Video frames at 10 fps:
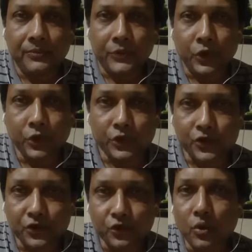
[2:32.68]

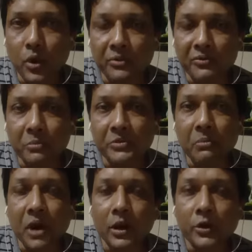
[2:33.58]
Those who are from the
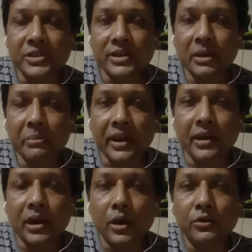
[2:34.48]
biological
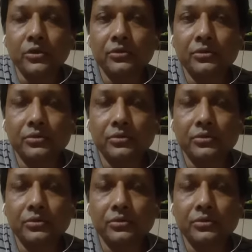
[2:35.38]
background,